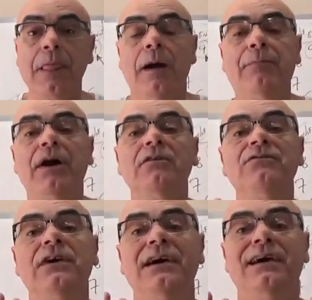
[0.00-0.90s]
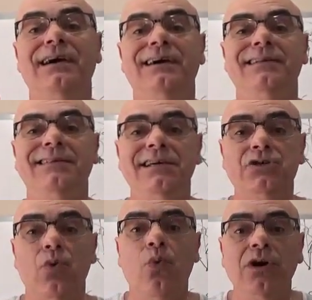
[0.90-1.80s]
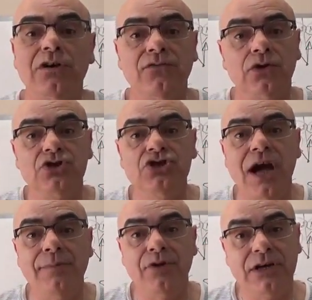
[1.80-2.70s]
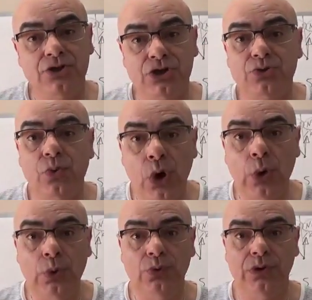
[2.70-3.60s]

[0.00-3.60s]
a part of this wonderful chapter I just wrote.